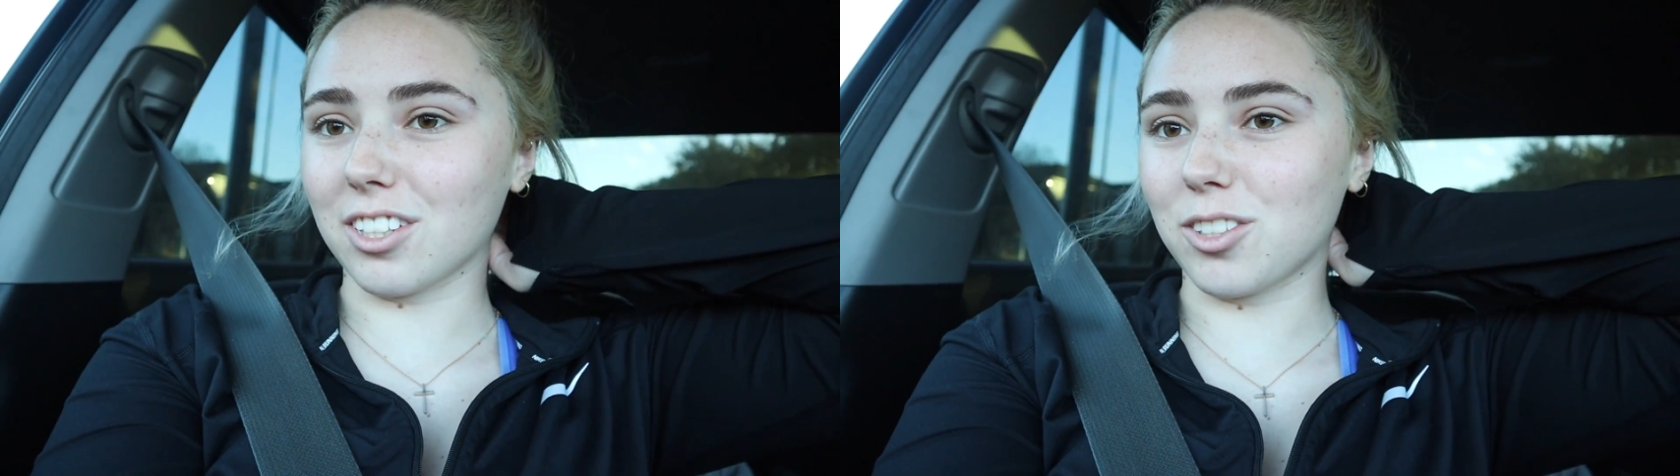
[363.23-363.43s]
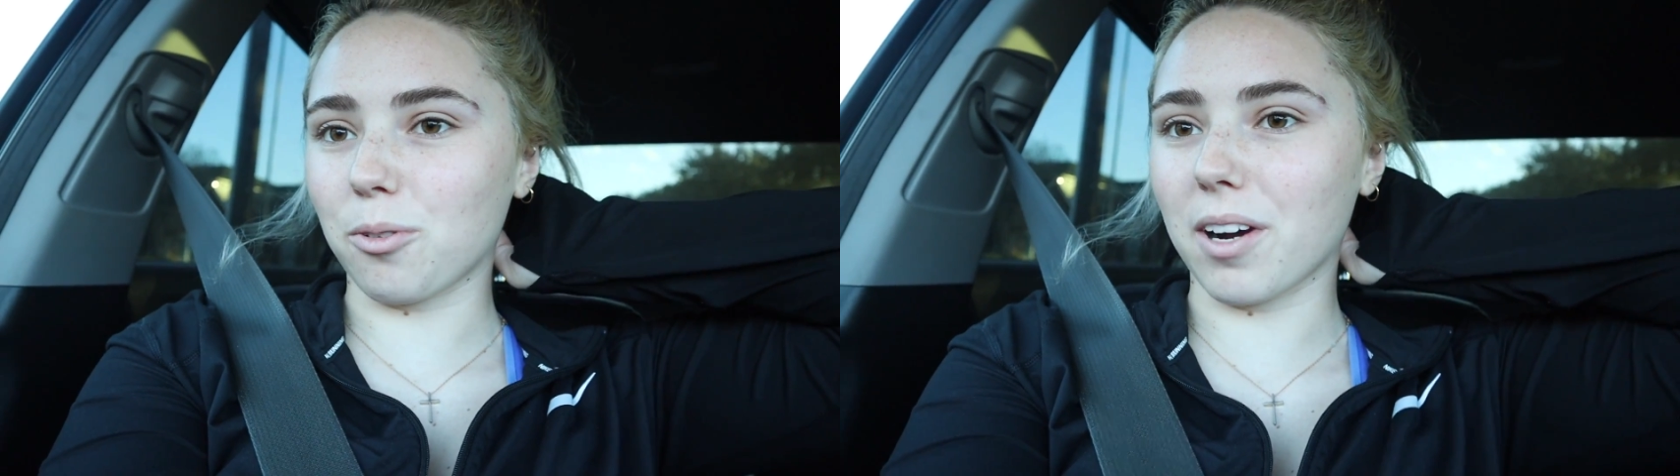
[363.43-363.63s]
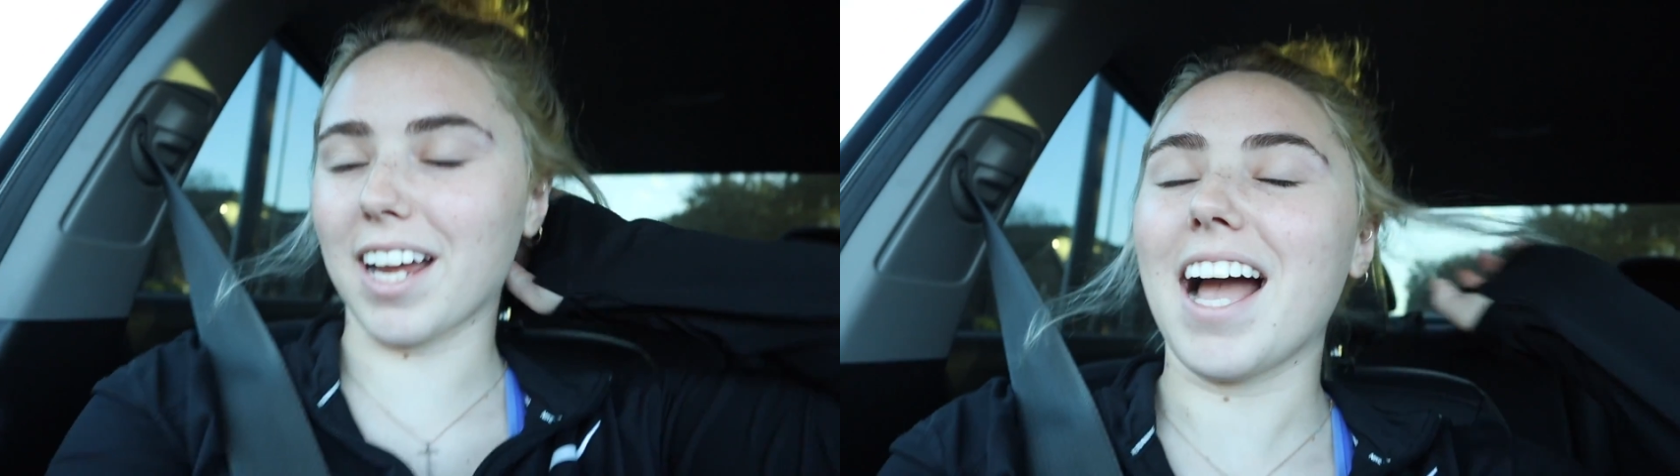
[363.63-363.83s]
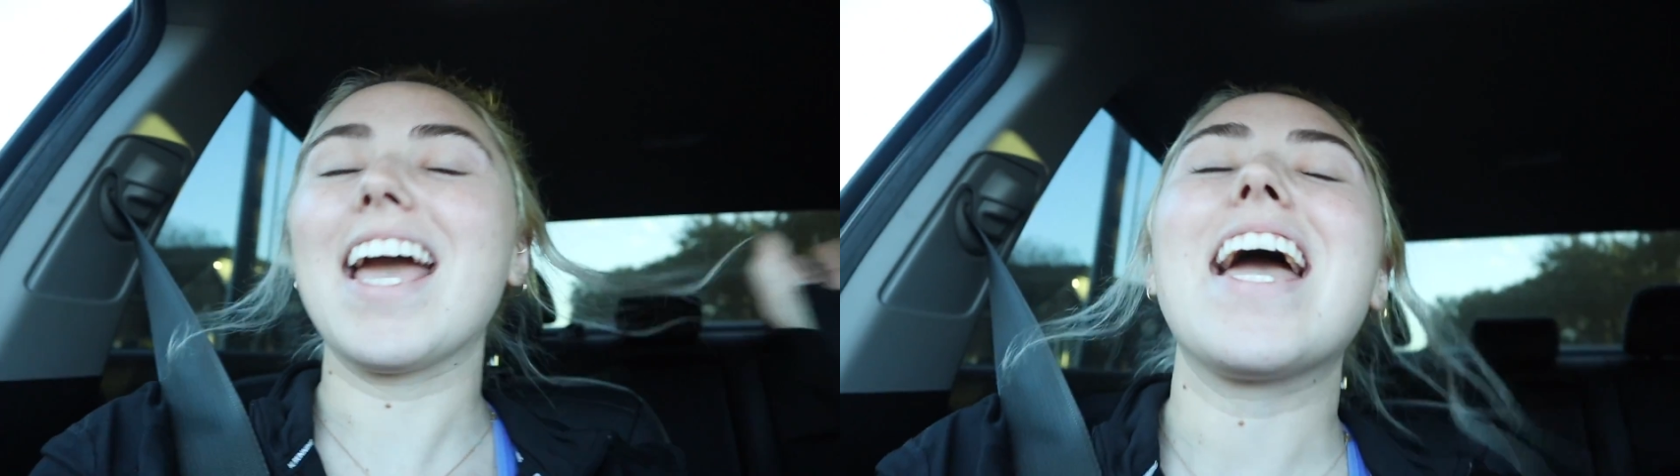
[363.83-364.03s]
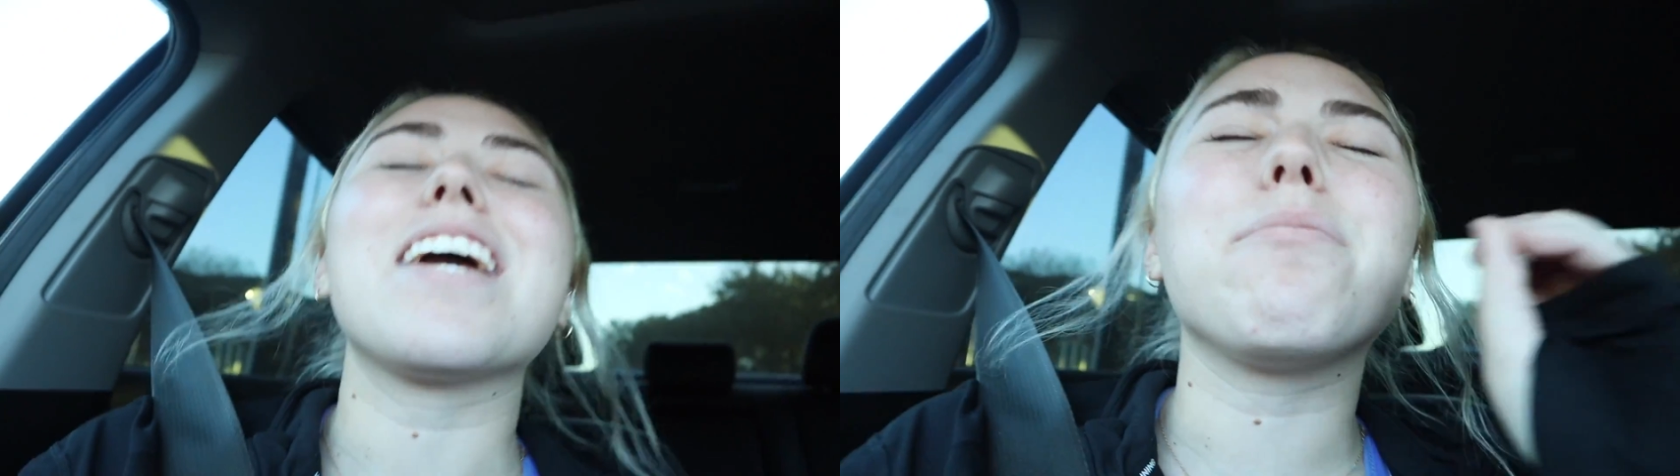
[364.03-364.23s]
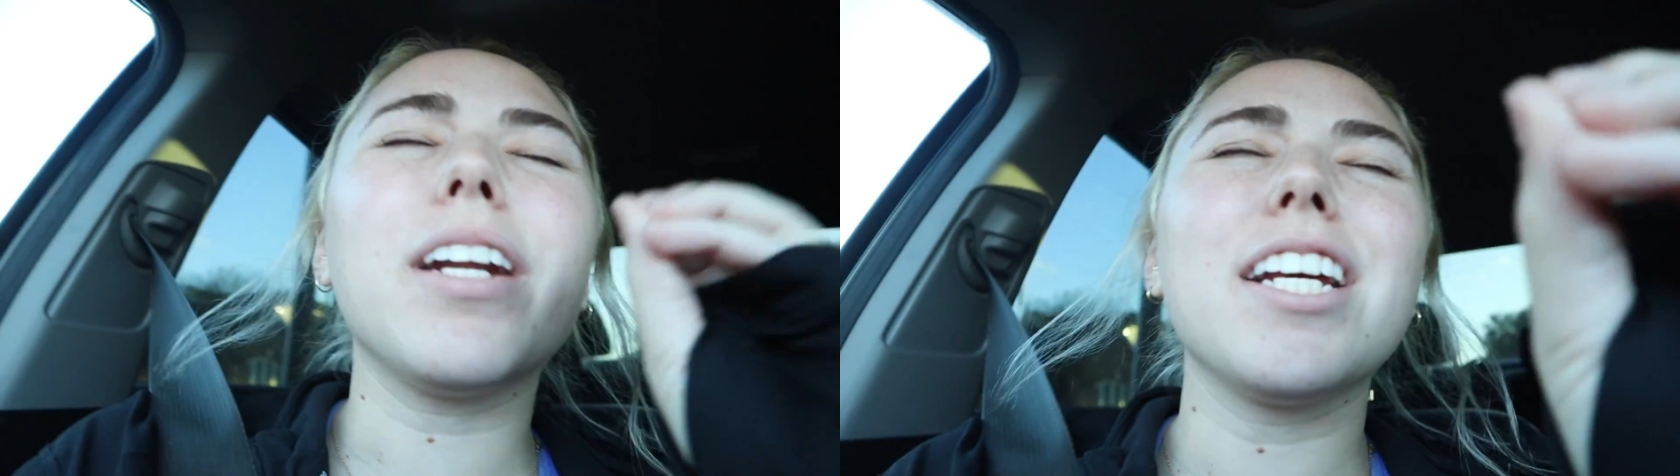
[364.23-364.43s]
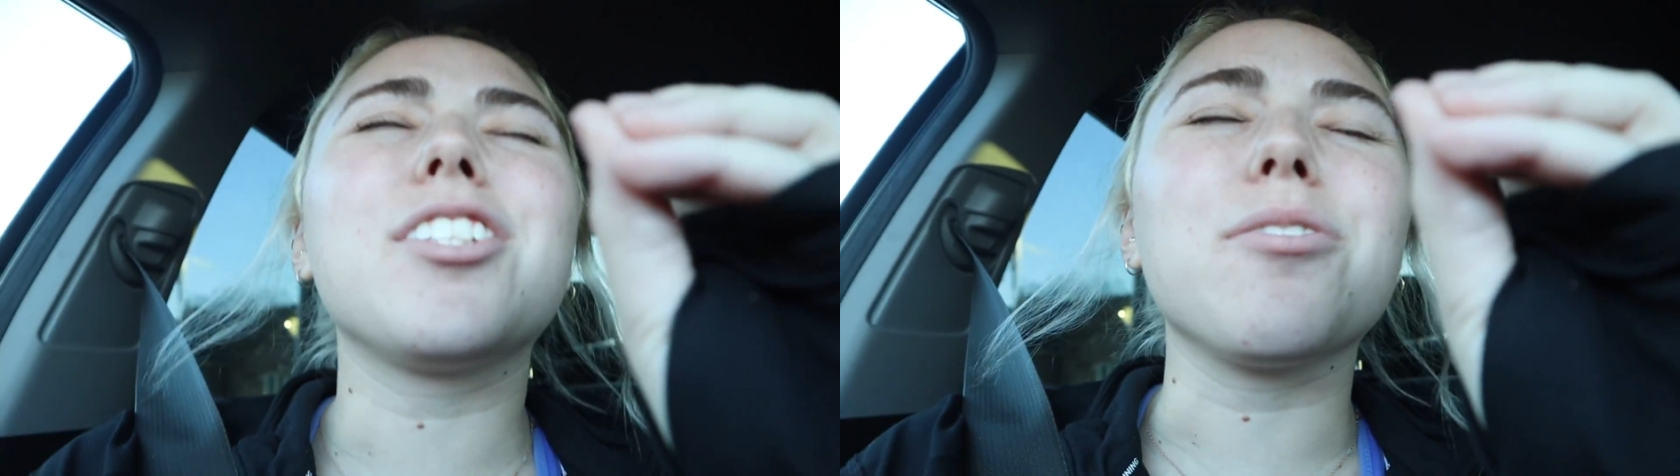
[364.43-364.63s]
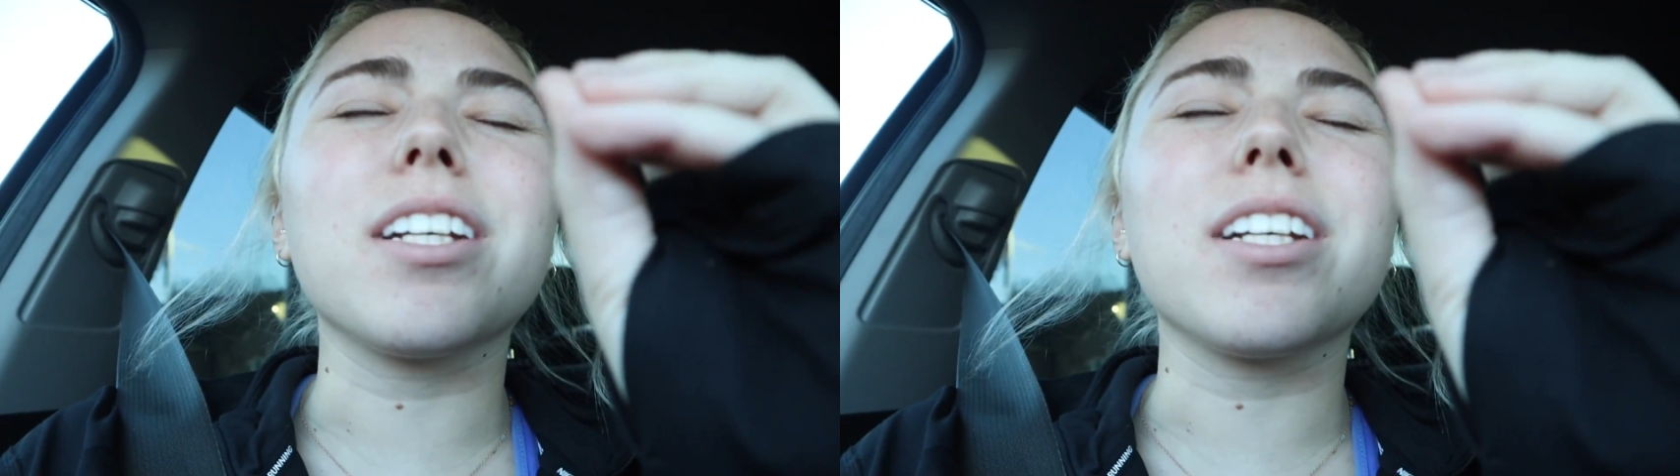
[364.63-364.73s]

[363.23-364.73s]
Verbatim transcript: the store. I hate when I do